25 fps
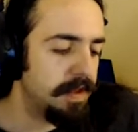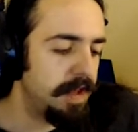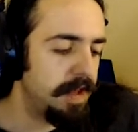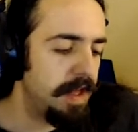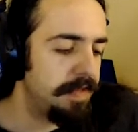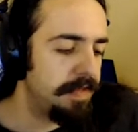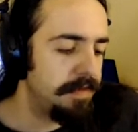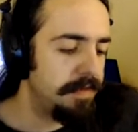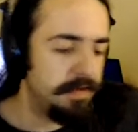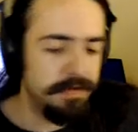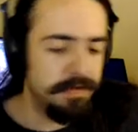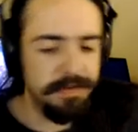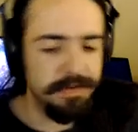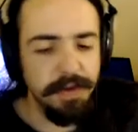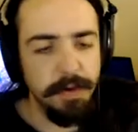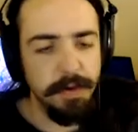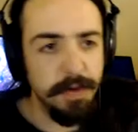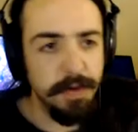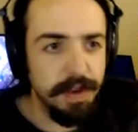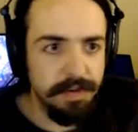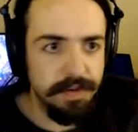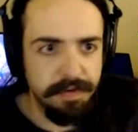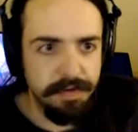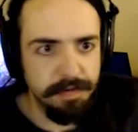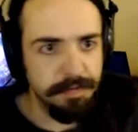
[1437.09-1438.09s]
and there's no
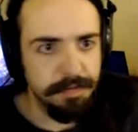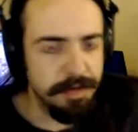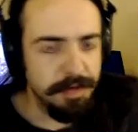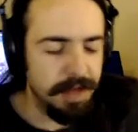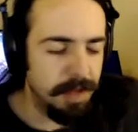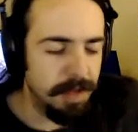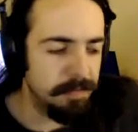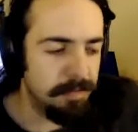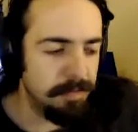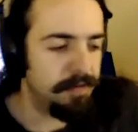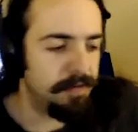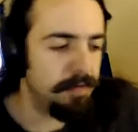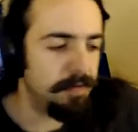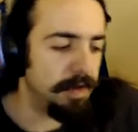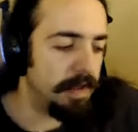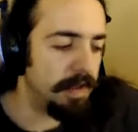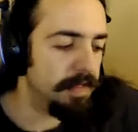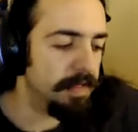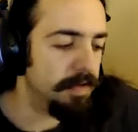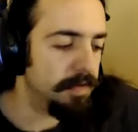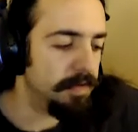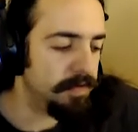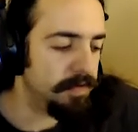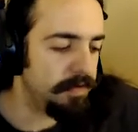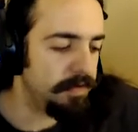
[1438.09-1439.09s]
interplay between
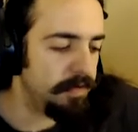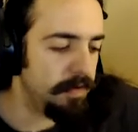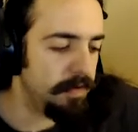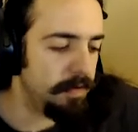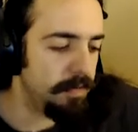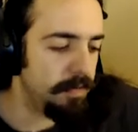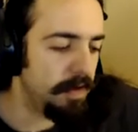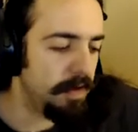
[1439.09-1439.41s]
those two